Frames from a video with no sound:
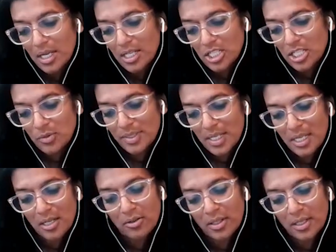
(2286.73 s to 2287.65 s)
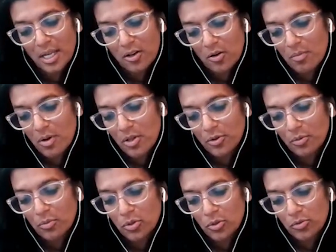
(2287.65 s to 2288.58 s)
She was eager to get her mother
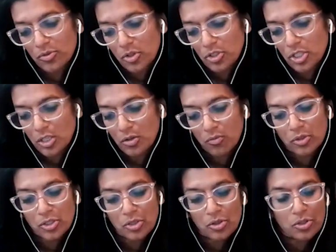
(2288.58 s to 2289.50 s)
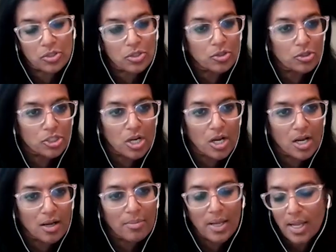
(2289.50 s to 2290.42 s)
moved so she could return to her
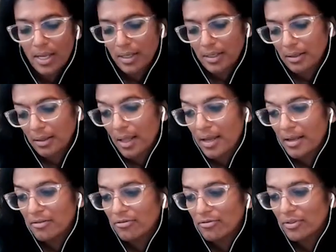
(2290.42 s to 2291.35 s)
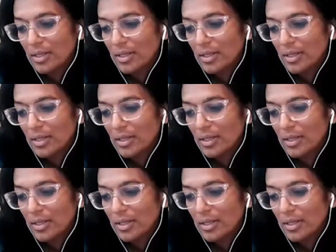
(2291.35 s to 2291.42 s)
job and life.